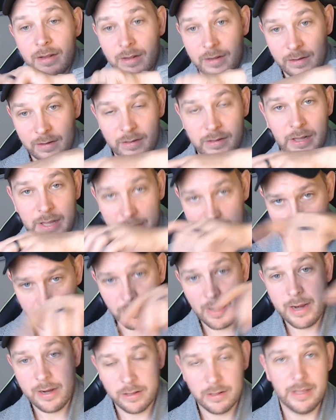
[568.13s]
click, like
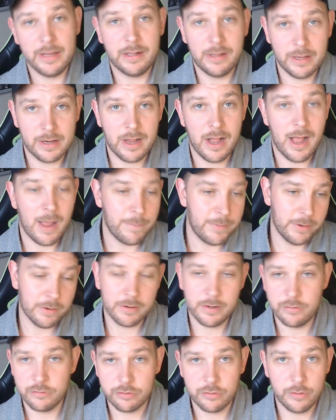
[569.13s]
right click, click copy or
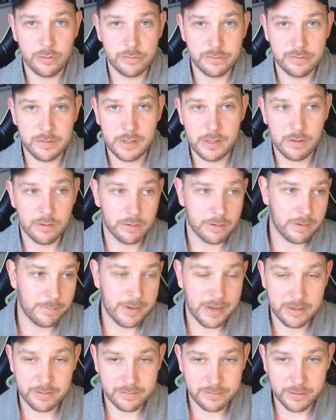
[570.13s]
control C or
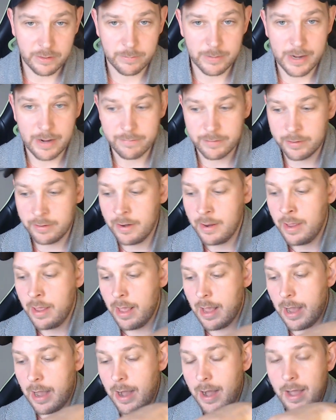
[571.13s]
command C or whatever,
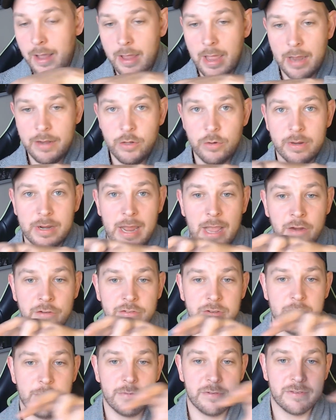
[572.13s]
and you can
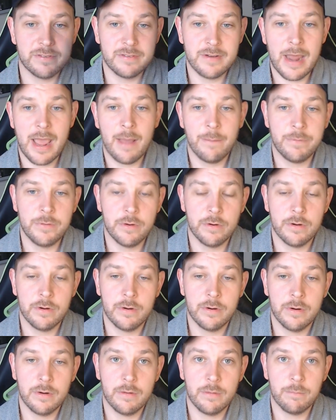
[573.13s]
actually snap
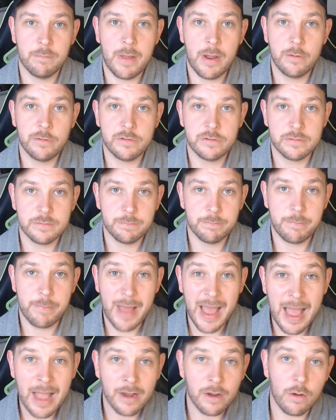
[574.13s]
your mouse
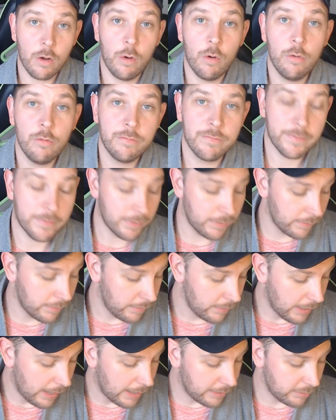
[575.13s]
back
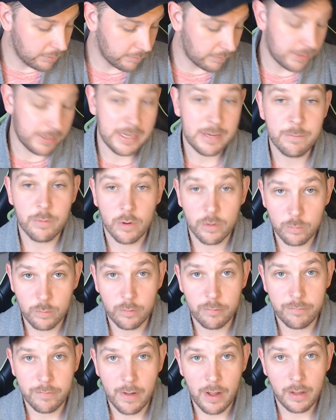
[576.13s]
over and your keyboard
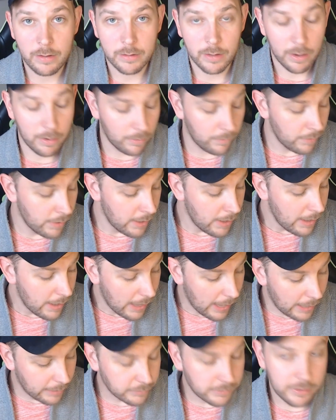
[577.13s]
will follow,
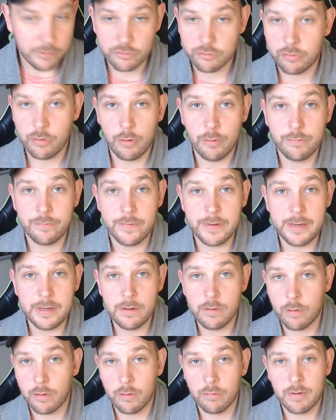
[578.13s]
and control
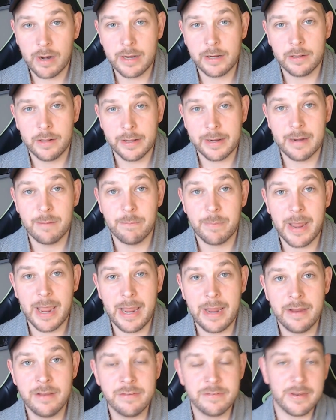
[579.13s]
V or right click and
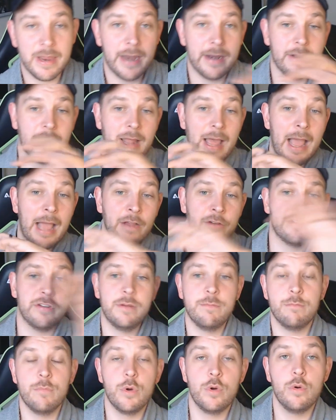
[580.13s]
paste, and it'll
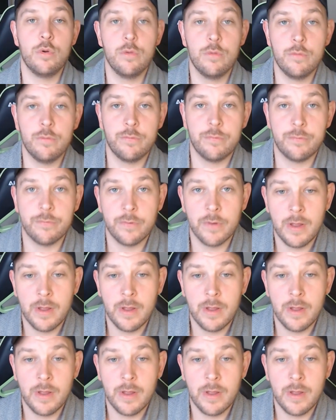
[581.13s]
actually move